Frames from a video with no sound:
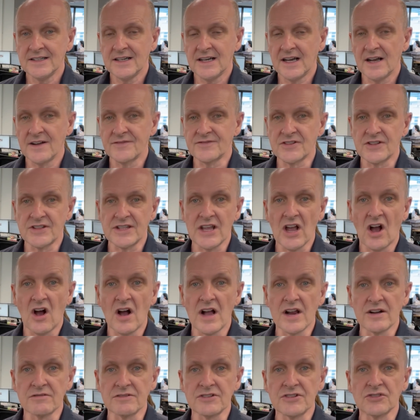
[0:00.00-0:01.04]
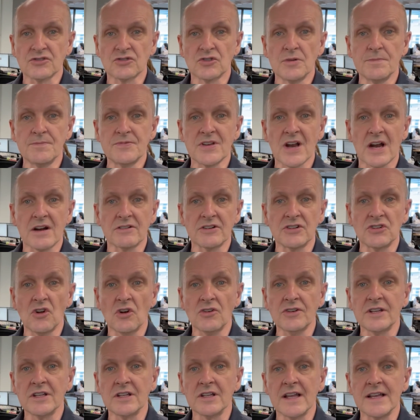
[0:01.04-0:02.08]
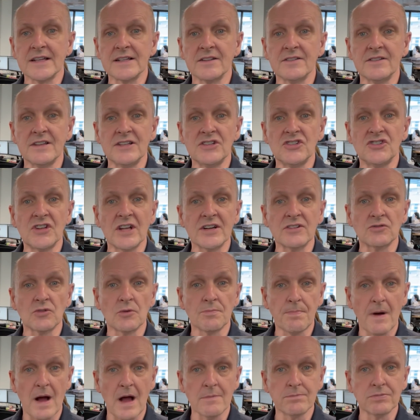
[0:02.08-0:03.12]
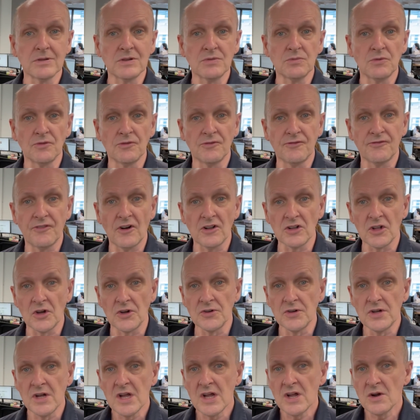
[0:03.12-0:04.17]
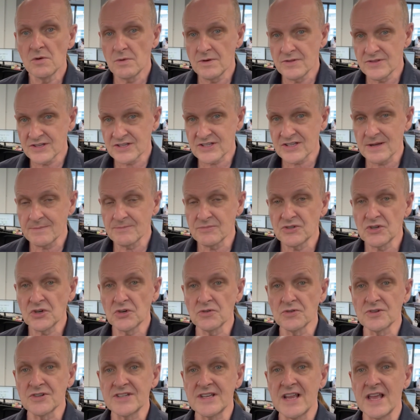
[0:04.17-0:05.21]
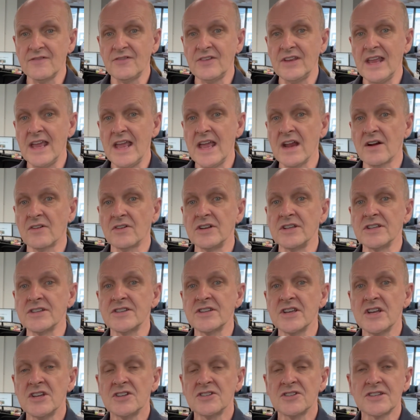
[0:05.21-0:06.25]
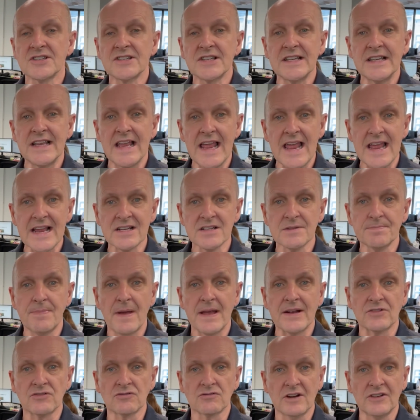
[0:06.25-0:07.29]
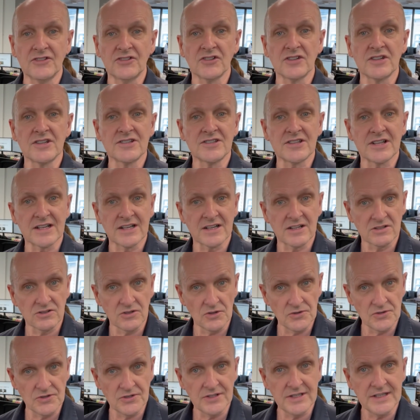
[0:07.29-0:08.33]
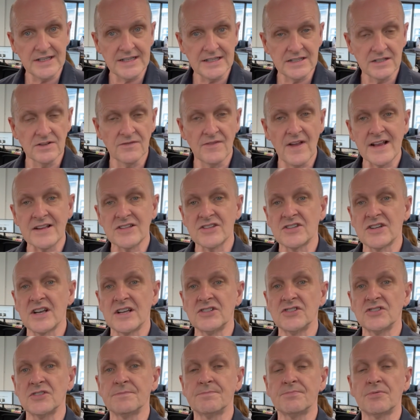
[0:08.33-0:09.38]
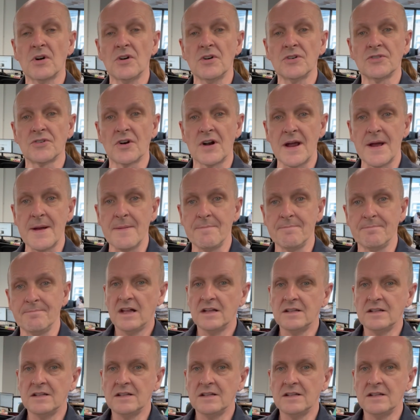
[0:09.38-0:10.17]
After the high-risk groups are inoculated, the general public will follow, with some tourist-heavy areas to see expat residents included in the vaccination program.